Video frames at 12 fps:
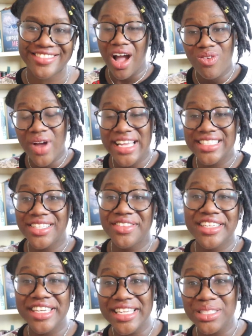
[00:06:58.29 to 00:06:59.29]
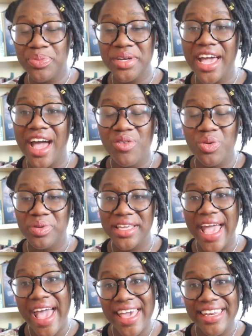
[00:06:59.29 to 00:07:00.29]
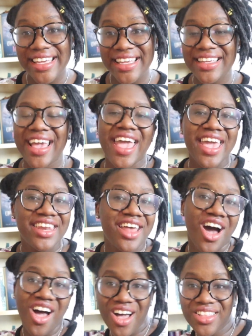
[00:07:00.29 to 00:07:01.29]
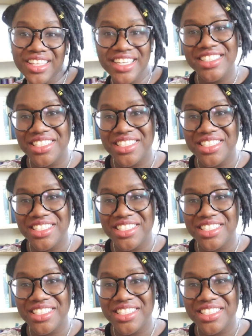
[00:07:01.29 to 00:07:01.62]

Alright, so the next book I will be adding and hauling